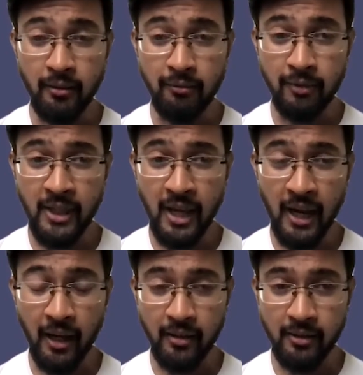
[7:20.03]
we
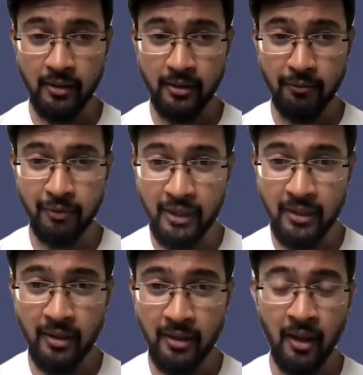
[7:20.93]
are
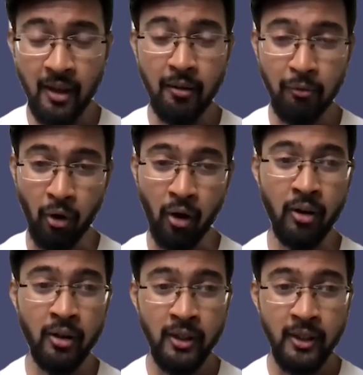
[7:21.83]
witnessing a
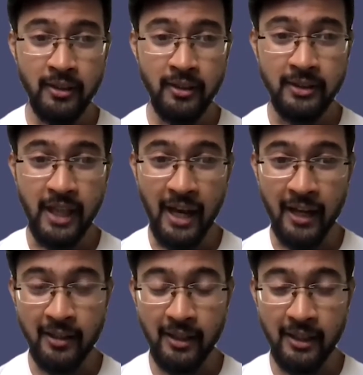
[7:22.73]
war that
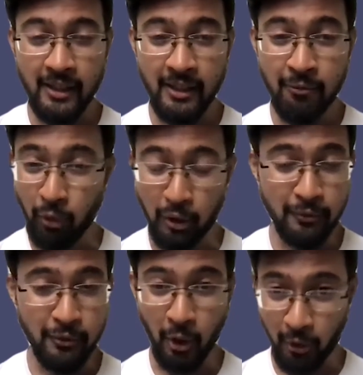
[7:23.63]

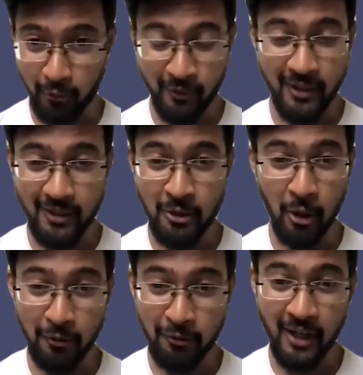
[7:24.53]
involves a lot
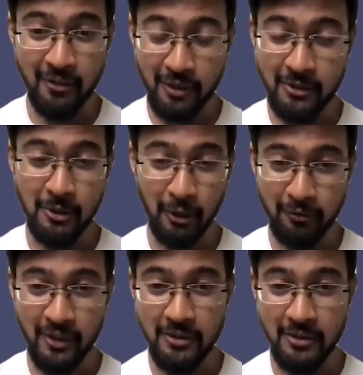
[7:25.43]
of countries, a lot
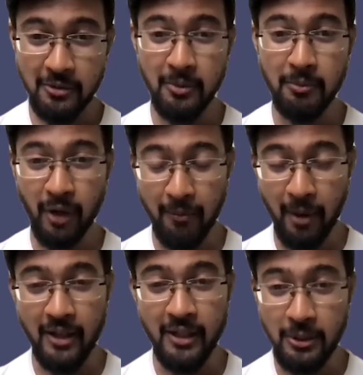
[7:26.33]
of nations, but
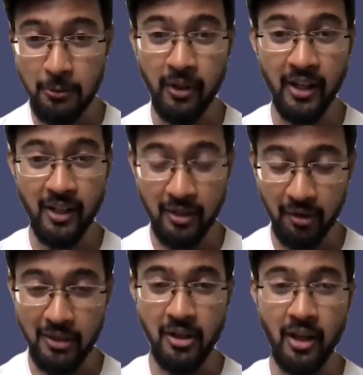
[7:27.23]
primarily Ukraine and
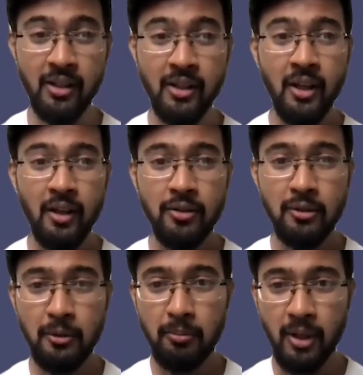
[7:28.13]
Russia.
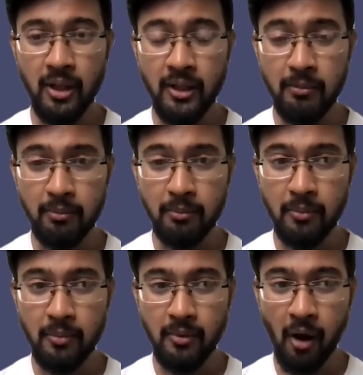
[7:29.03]
So,
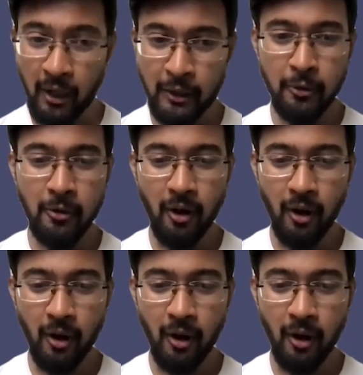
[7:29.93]
although